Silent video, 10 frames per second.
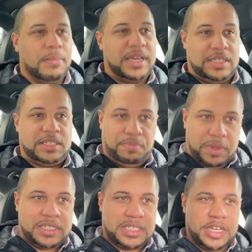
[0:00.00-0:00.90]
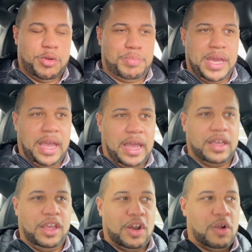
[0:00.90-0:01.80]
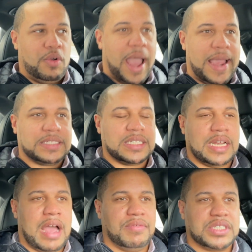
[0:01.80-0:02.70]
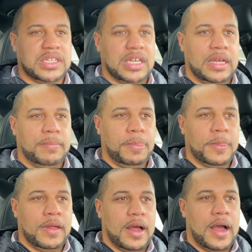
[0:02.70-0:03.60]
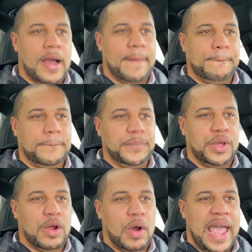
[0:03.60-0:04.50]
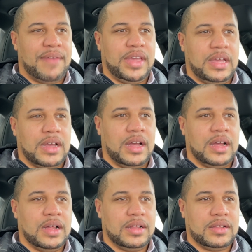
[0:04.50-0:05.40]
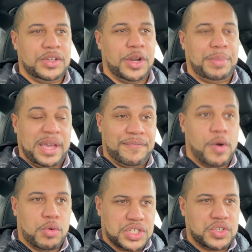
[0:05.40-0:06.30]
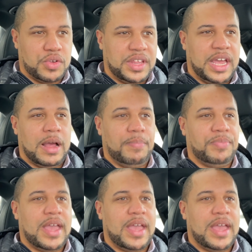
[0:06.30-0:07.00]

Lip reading: It's still being, you know, nice and obviously, you know, having, you know, being focused on them,